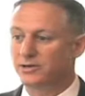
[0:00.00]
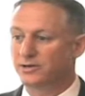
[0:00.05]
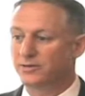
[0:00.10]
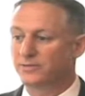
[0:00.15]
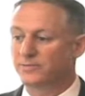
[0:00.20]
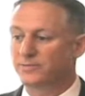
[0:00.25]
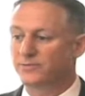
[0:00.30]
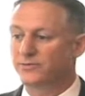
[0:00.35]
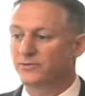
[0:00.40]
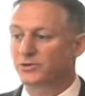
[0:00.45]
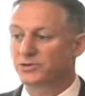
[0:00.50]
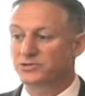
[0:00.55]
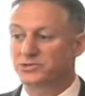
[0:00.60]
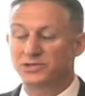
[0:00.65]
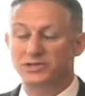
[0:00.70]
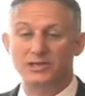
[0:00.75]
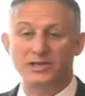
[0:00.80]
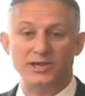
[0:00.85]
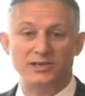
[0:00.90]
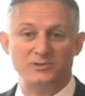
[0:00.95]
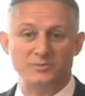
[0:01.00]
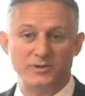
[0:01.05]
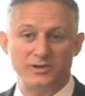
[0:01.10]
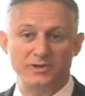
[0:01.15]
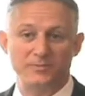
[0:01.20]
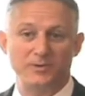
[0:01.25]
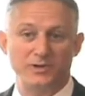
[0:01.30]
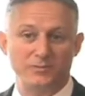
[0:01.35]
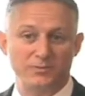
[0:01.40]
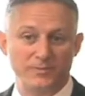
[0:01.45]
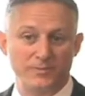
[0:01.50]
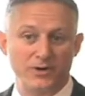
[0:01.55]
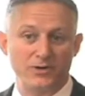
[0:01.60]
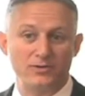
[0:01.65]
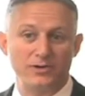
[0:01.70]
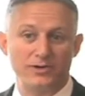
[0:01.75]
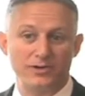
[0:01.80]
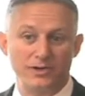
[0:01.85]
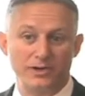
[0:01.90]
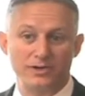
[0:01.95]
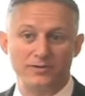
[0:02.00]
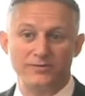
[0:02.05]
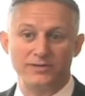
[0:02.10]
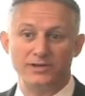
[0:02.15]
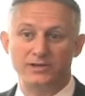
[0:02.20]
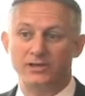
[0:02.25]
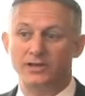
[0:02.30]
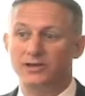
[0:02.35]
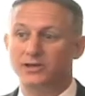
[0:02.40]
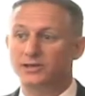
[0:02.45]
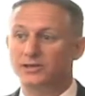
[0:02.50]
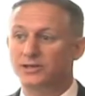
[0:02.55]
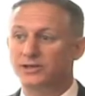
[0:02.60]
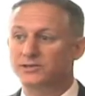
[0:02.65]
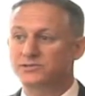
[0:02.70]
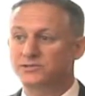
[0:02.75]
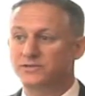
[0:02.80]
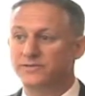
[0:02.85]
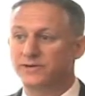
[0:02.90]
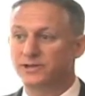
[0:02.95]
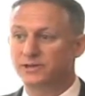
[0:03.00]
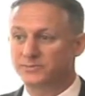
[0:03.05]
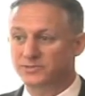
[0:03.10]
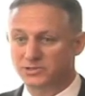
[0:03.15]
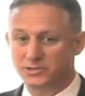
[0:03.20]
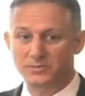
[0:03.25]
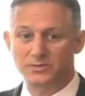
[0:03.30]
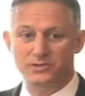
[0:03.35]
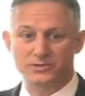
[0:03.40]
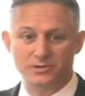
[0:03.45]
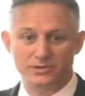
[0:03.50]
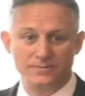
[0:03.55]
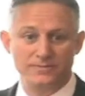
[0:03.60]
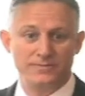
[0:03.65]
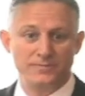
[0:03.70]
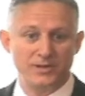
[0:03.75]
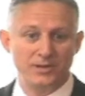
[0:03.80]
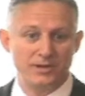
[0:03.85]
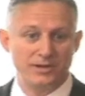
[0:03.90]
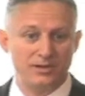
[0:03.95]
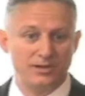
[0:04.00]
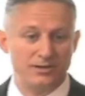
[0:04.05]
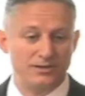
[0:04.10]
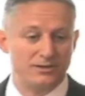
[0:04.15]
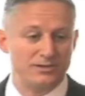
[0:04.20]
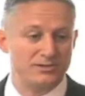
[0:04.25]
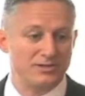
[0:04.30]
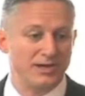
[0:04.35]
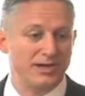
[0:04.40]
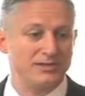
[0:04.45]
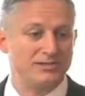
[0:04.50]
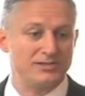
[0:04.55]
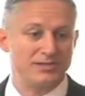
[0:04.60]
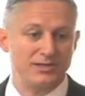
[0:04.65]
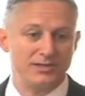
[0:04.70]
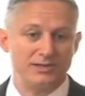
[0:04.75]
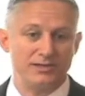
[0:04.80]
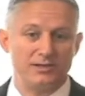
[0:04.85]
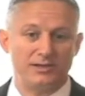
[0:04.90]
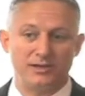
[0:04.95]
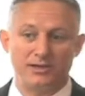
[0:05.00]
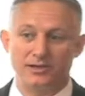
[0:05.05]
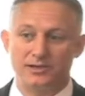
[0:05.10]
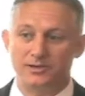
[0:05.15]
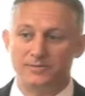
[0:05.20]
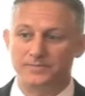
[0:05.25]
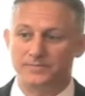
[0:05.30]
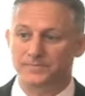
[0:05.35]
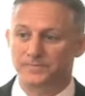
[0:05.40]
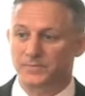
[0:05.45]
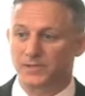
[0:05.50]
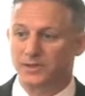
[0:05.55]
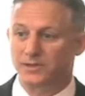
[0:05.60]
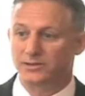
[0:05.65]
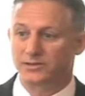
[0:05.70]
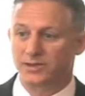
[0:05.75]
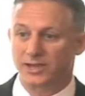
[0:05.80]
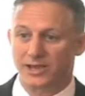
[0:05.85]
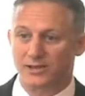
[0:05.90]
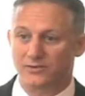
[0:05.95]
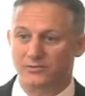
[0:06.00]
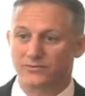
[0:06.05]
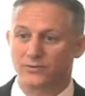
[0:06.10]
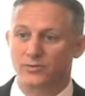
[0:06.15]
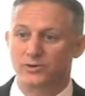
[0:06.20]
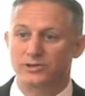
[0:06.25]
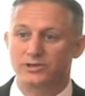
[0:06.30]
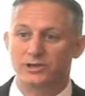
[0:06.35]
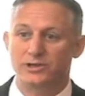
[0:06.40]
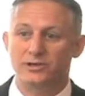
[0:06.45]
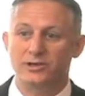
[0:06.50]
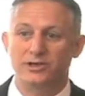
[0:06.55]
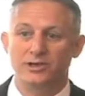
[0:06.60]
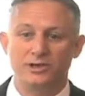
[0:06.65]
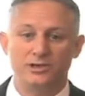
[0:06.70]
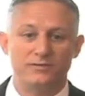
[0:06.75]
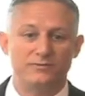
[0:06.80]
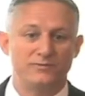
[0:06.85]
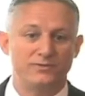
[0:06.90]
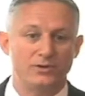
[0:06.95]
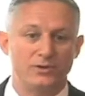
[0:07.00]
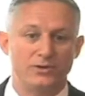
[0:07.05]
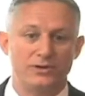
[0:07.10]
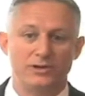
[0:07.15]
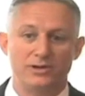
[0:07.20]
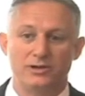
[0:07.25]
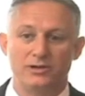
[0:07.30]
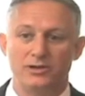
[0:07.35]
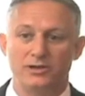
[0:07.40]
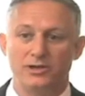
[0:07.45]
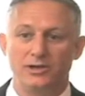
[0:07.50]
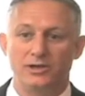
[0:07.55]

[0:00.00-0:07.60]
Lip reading: Forest City has been a big proponent of it and has developed similar sites in California and Florida,